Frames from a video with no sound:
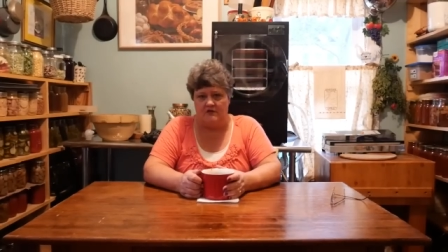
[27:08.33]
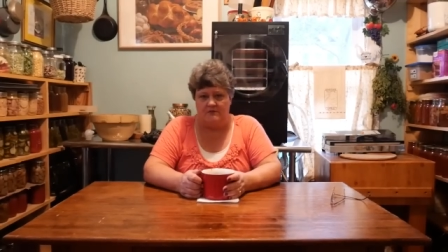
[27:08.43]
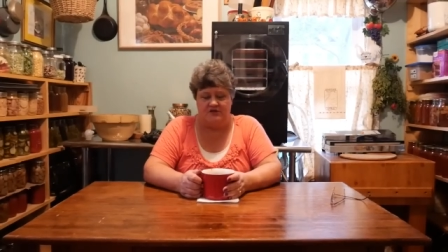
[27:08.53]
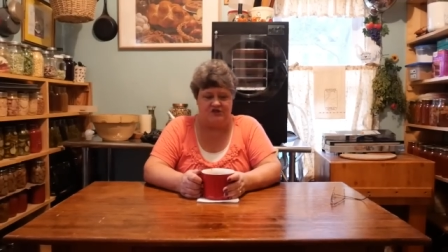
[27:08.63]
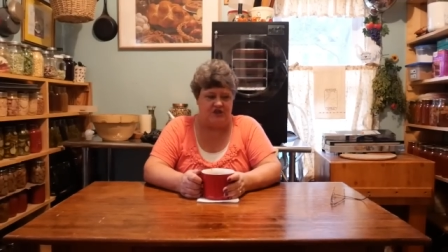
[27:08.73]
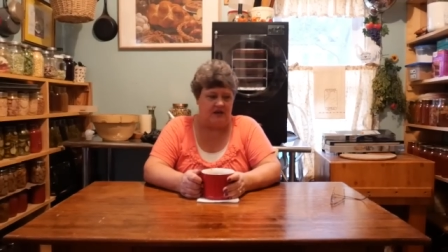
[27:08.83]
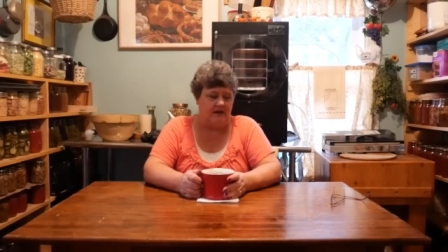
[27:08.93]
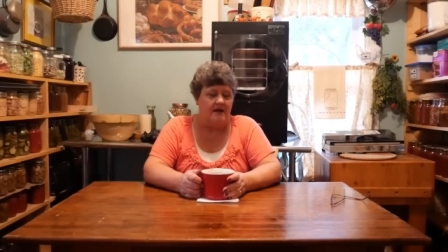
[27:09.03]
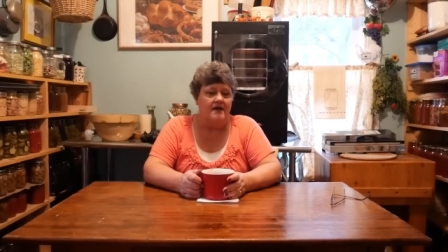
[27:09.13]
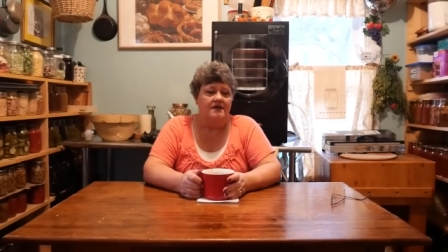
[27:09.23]
of her
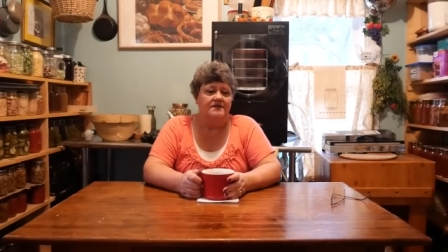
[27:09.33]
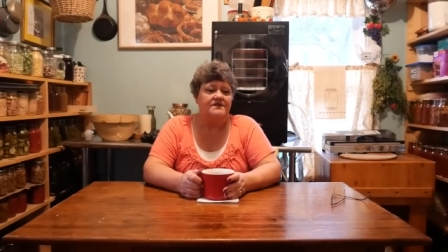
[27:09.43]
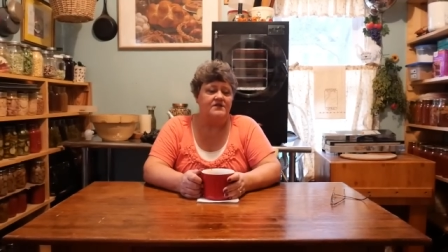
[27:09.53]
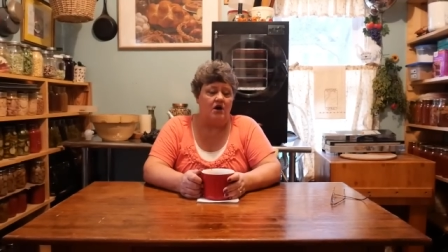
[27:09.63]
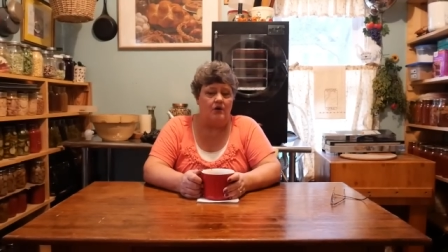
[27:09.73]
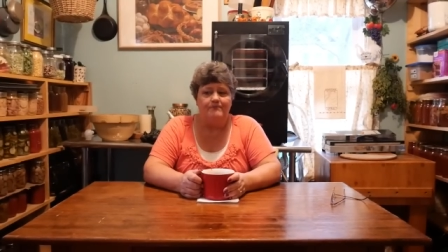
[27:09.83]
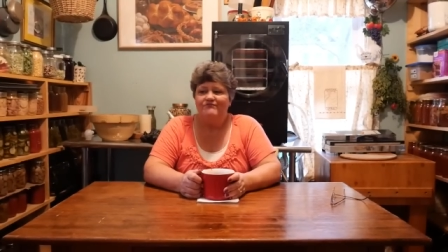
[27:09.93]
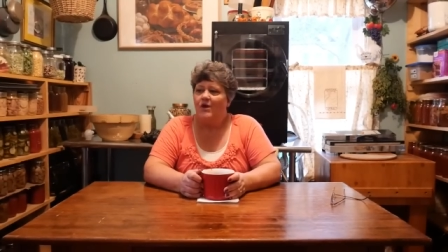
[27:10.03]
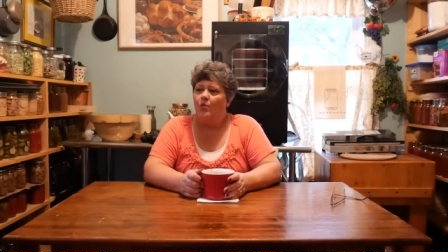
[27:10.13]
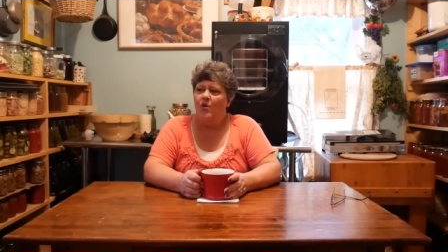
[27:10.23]
machine.
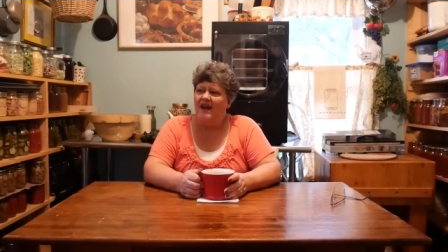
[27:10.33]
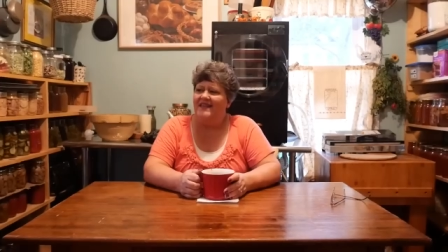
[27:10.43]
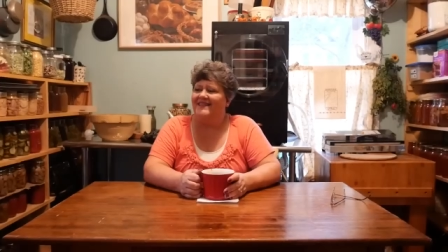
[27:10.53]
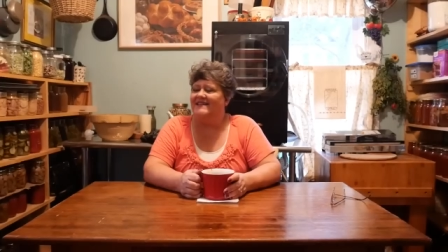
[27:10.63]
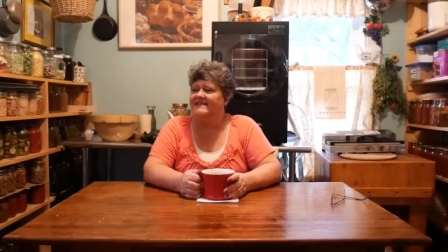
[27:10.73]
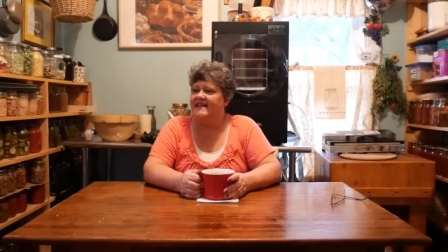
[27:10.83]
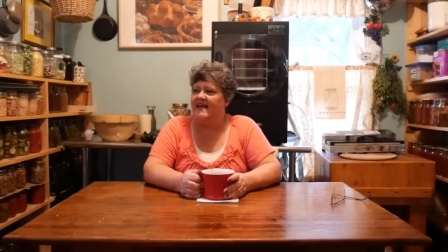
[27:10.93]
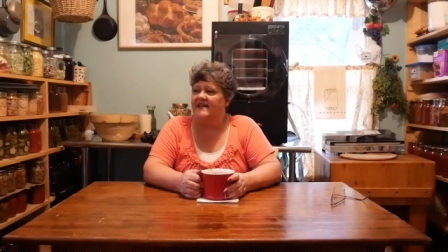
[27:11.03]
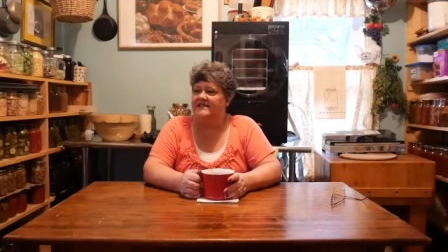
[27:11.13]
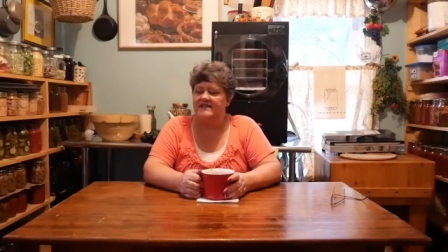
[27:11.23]
So one of these
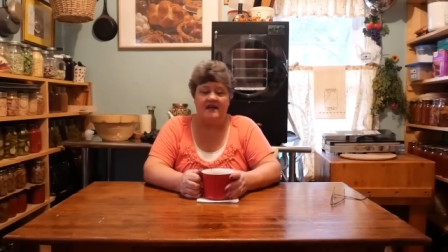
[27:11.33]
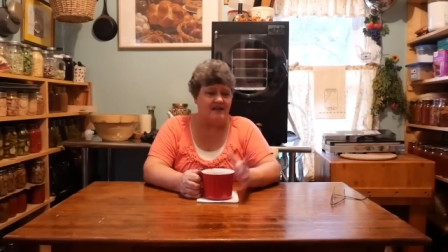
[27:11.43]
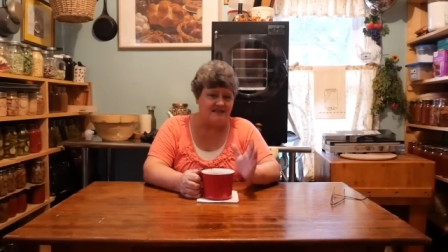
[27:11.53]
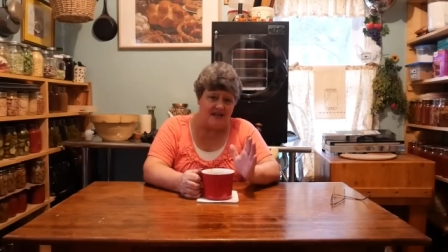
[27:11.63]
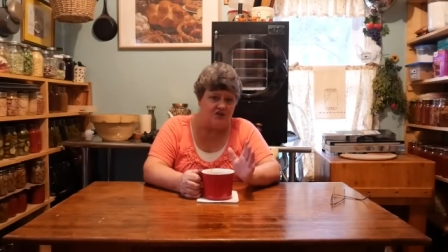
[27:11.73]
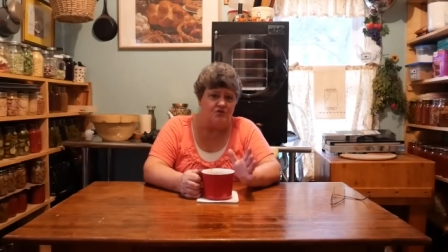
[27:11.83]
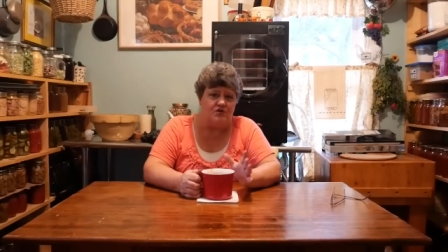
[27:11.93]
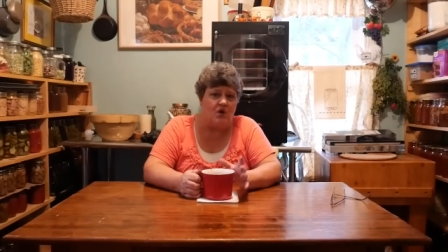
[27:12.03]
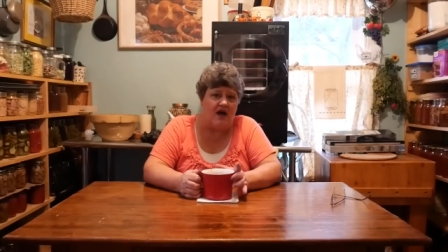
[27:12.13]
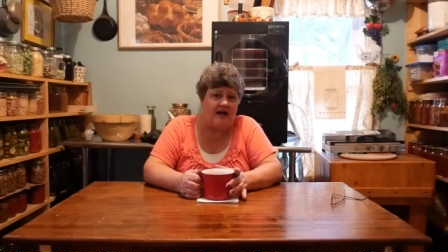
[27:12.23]
days, because I do
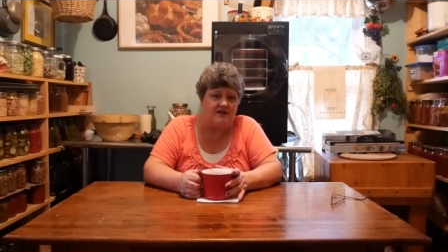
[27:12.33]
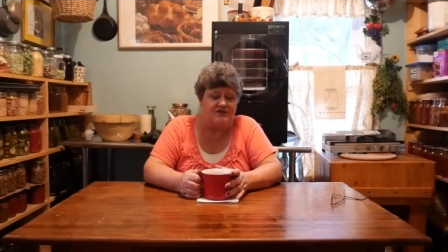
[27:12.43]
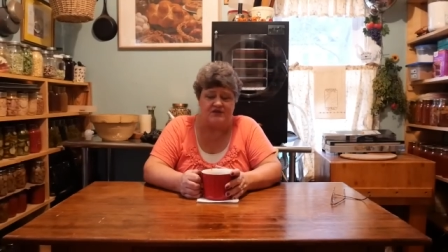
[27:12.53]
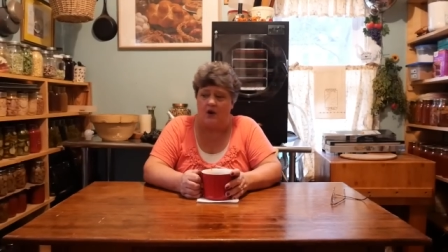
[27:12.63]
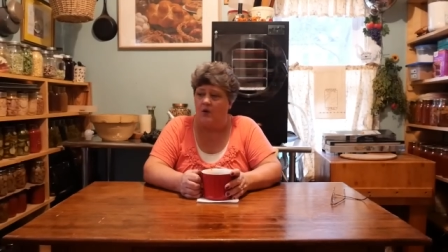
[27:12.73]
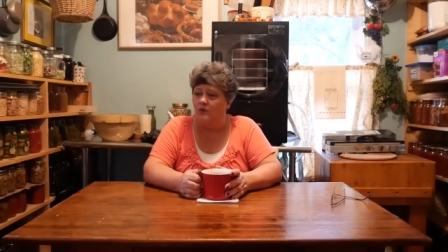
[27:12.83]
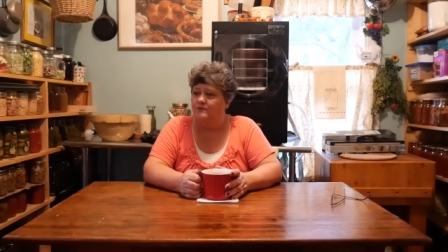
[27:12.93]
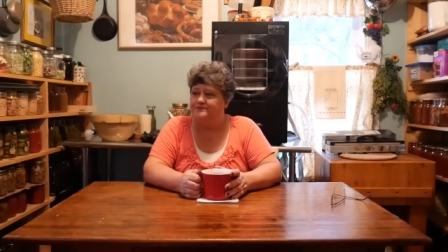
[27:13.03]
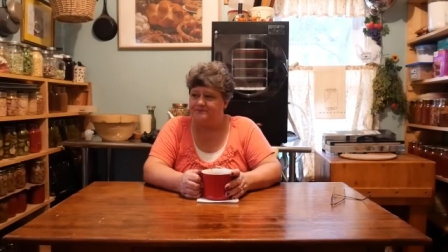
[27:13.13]
know how to sew,